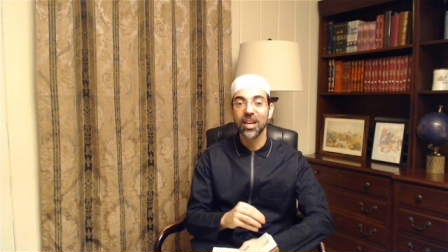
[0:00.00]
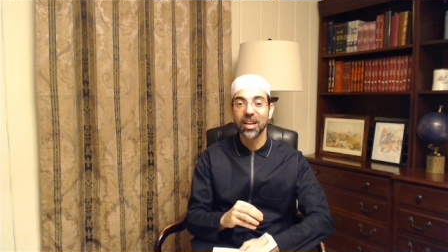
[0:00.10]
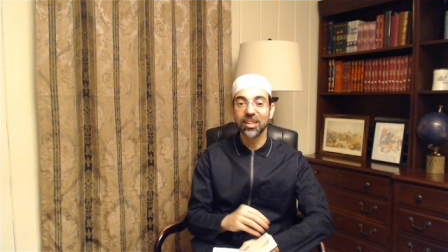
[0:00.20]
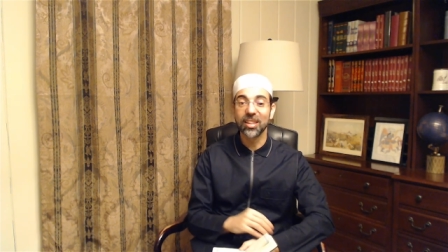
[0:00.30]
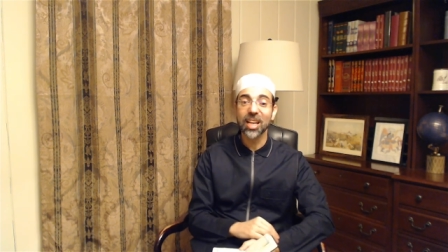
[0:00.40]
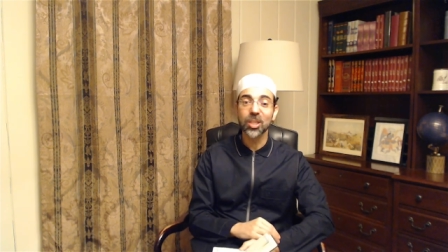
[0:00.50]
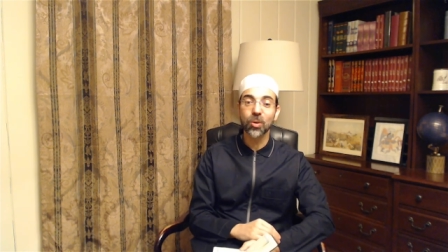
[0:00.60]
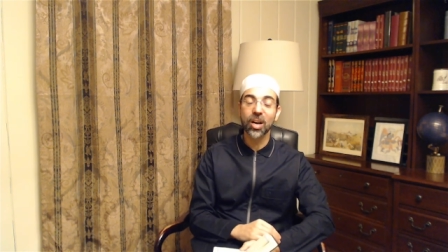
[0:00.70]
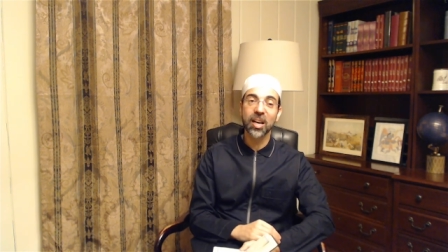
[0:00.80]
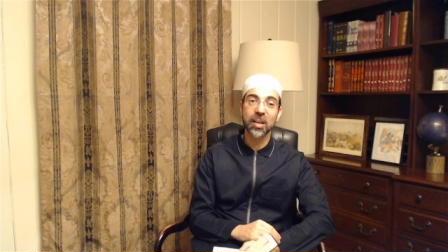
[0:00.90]
And that's
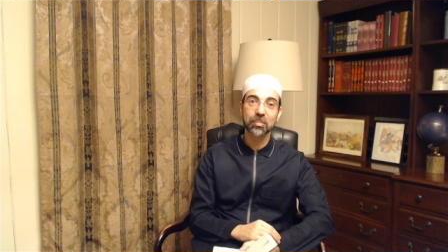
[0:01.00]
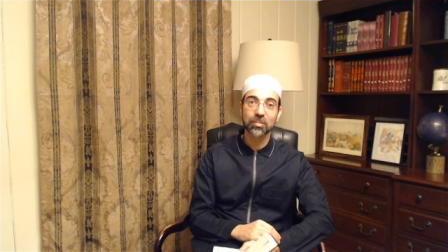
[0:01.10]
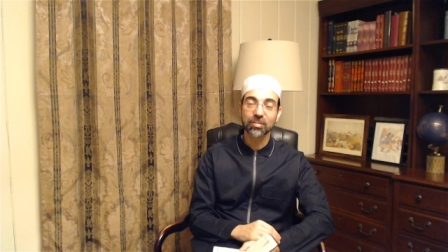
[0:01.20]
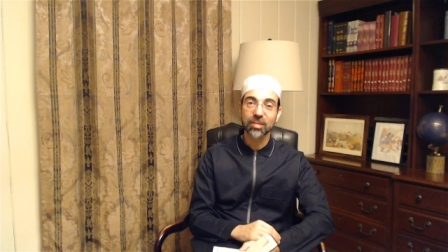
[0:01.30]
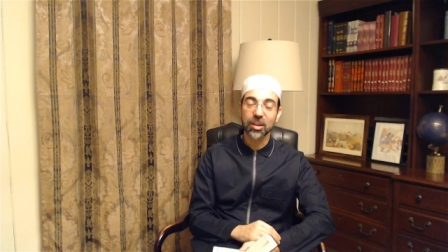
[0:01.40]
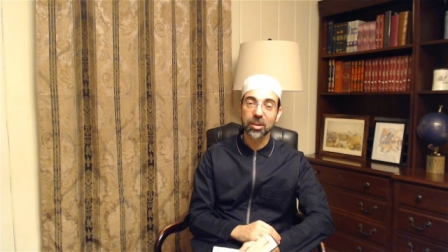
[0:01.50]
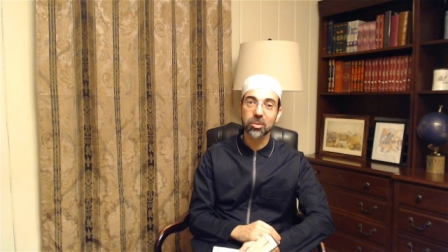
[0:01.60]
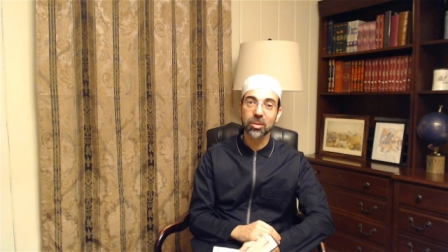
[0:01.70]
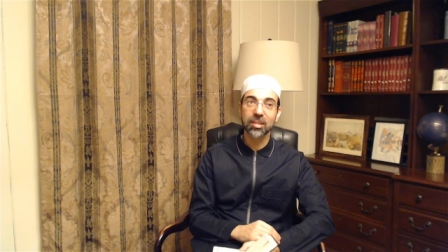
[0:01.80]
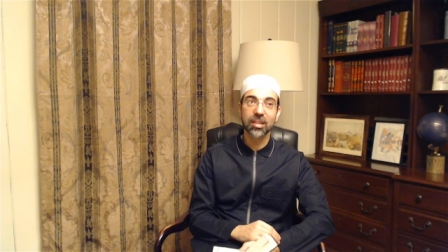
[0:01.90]
why
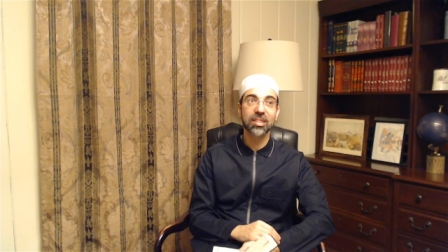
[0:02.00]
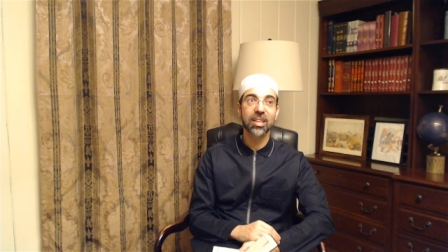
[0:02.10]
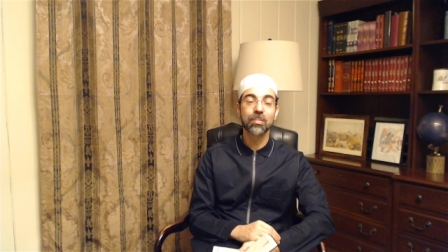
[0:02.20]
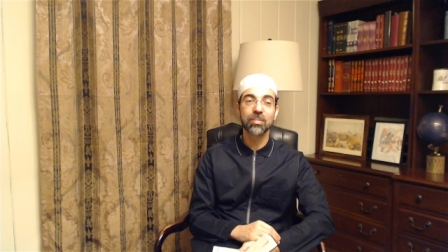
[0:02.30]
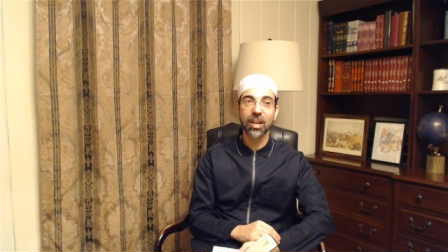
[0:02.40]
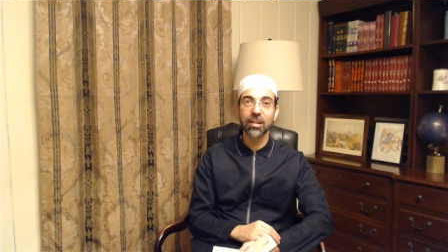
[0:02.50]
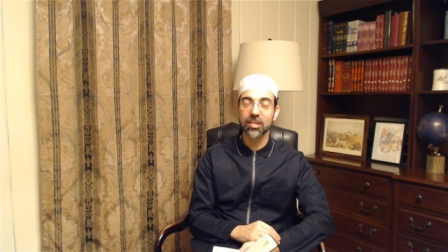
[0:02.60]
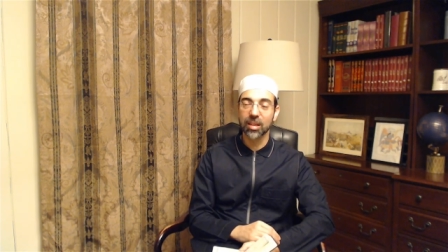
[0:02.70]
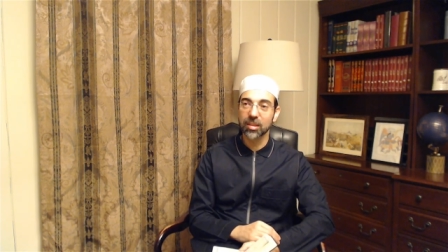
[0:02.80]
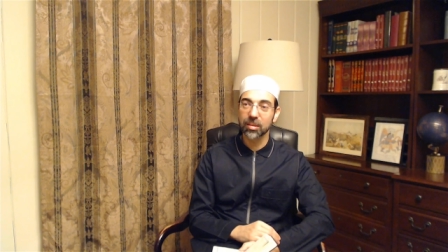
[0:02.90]
Rasulullah tells
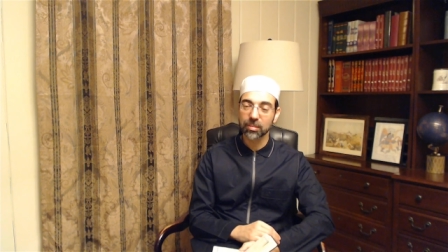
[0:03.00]
us